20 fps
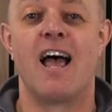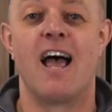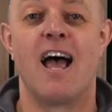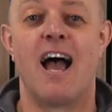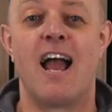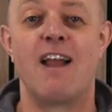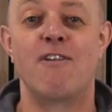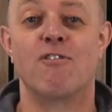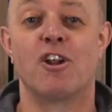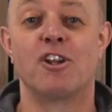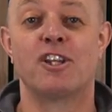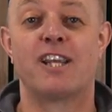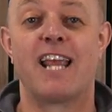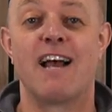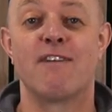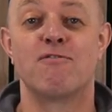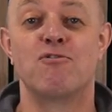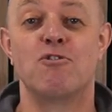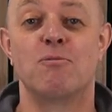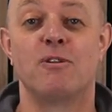I run
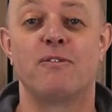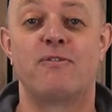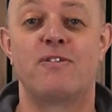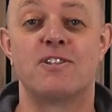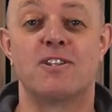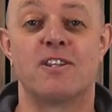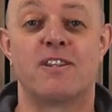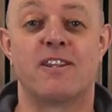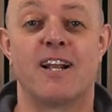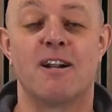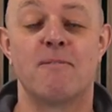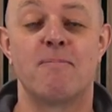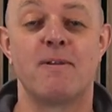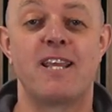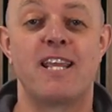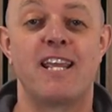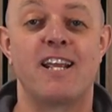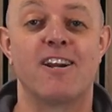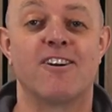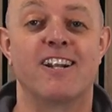Gavin Noble Physiotherapy
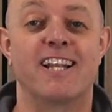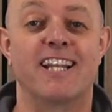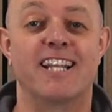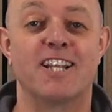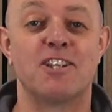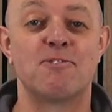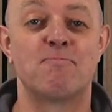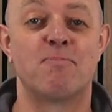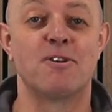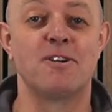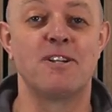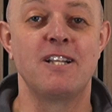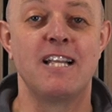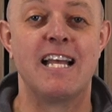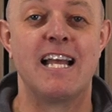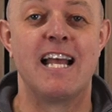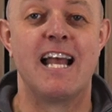here in Lisburn,